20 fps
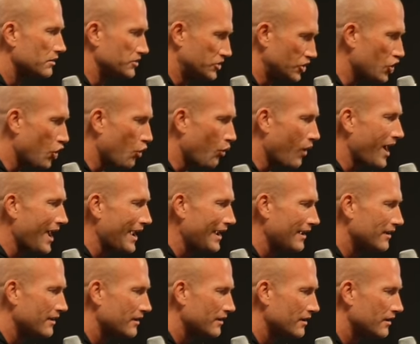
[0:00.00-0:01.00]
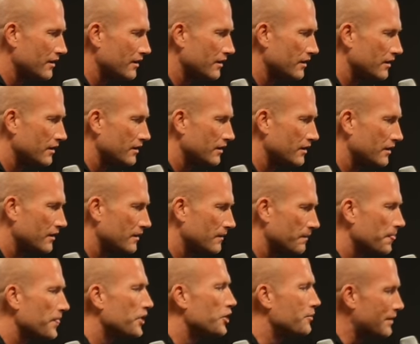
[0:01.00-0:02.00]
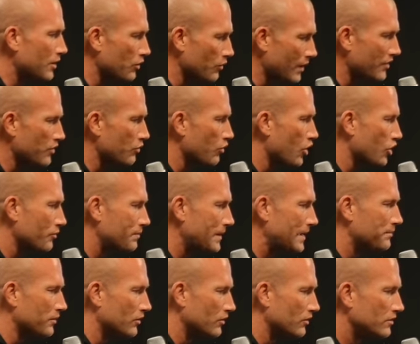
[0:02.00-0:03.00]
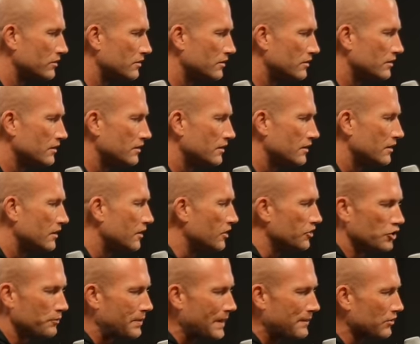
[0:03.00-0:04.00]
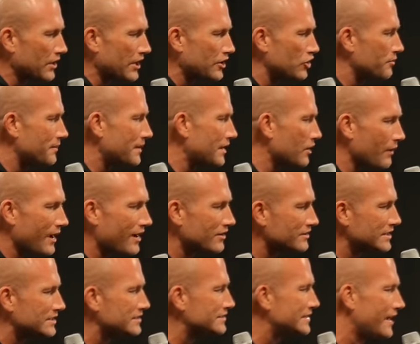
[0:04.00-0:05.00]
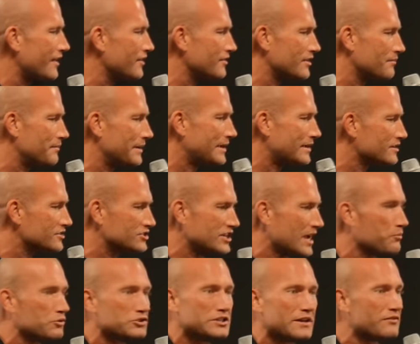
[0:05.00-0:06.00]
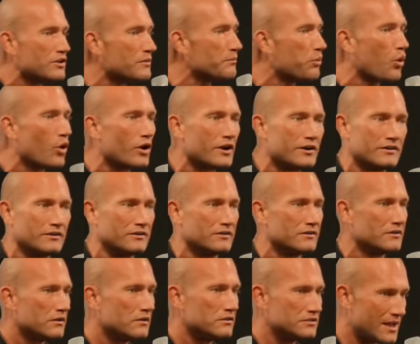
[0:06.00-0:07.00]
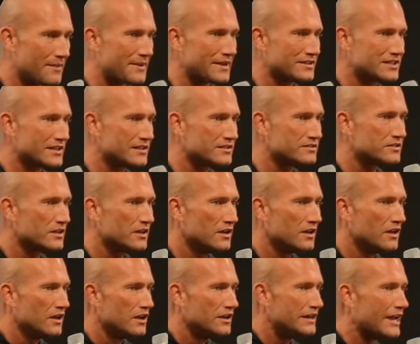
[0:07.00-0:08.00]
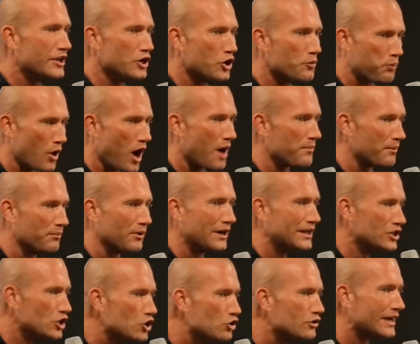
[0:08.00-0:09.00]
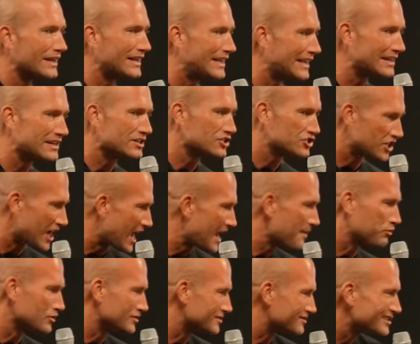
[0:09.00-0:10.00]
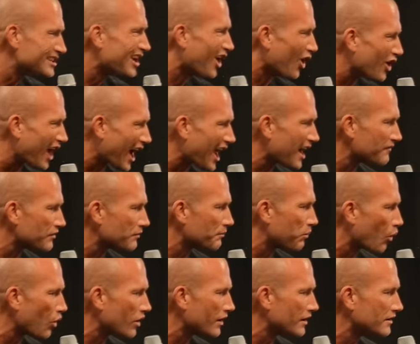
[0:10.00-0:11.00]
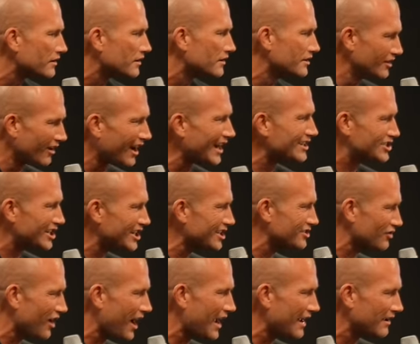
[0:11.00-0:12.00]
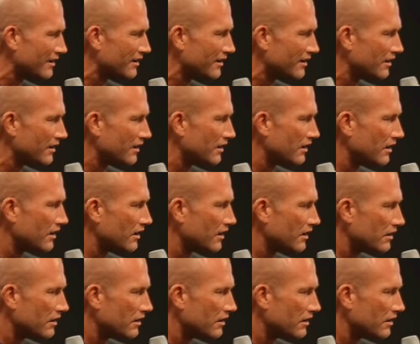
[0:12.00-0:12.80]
Do you know why? You've been around the wrong people. The people that you've been around didn't tell you that being in shape was even important. Does that make sense? Now you probably knew that getting in shape was, you know, kind of important. You like chicks, right? Yeah.